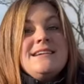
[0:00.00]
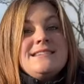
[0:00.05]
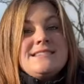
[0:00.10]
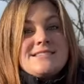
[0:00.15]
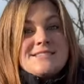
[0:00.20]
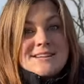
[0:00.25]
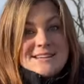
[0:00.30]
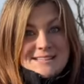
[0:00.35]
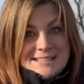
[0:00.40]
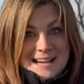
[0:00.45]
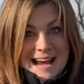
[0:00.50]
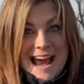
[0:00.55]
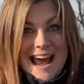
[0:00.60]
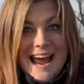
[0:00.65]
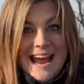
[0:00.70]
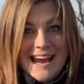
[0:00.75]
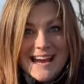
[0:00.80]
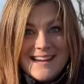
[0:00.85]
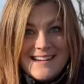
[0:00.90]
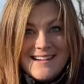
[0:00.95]

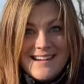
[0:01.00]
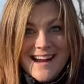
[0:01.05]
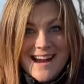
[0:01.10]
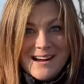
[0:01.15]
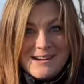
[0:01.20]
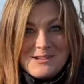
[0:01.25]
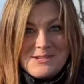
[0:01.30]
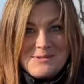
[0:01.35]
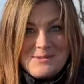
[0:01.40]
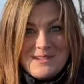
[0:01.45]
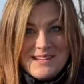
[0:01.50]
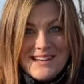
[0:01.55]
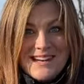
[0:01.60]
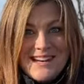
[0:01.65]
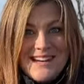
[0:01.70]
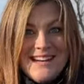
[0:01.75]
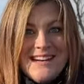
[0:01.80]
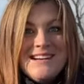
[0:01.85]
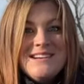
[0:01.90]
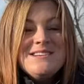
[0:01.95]
today
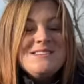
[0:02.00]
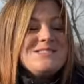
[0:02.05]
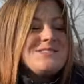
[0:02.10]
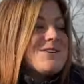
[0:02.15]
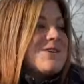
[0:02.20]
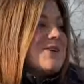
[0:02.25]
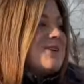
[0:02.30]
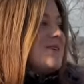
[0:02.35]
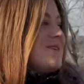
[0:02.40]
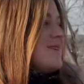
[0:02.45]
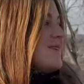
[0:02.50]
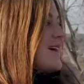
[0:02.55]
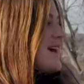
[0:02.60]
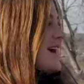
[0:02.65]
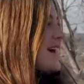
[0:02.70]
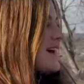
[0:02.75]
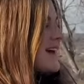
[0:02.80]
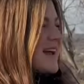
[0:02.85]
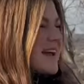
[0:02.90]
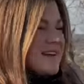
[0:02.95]
actually so
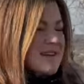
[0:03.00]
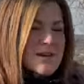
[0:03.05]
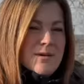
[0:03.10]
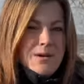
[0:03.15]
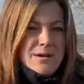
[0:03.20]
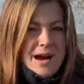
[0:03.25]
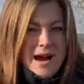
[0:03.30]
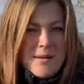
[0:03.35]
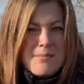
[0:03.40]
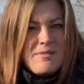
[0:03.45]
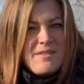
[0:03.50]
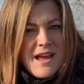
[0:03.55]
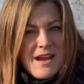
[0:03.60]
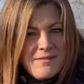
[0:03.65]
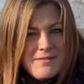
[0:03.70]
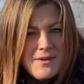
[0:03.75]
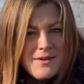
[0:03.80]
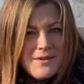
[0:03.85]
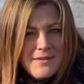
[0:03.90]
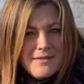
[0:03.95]
uh, and i'm
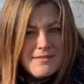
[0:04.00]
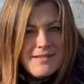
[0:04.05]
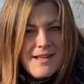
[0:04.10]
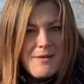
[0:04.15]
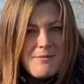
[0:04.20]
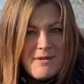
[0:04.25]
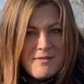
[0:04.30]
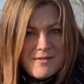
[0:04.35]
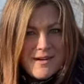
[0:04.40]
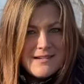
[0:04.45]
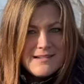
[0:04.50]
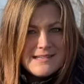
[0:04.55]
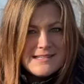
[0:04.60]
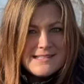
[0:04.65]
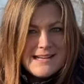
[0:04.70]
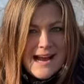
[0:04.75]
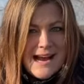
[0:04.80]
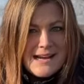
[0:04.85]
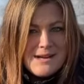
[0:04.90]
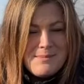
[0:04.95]
thankful that we finally
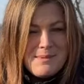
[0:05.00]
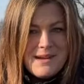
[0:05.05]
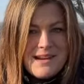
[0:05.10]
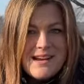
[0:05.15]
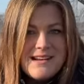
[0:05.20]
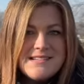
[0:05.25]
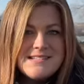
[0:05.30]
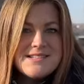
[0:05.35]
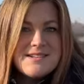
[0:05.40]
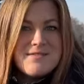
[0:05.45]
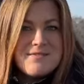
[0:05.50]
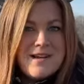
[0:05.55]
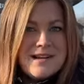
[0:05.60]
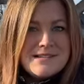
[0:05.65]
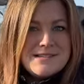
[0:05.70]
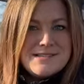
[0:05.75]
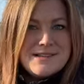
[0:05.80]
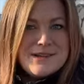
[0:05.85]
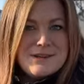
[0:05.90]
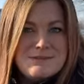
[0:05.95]
signed because the
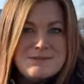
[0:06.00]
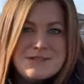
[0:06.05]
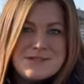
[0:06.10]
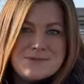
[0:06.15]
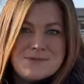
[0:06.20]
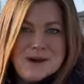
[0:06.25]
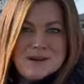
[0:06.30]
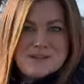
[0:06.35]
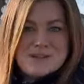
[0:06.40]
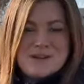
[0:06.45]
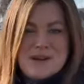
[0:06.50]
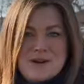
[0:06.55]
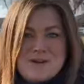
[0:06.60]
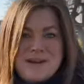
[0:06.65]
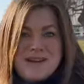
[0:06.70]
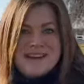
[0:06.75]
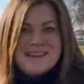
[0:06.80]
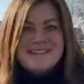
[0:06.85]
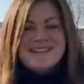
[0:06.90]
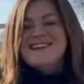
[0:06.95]
fence that you just watched go
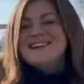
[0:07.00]
in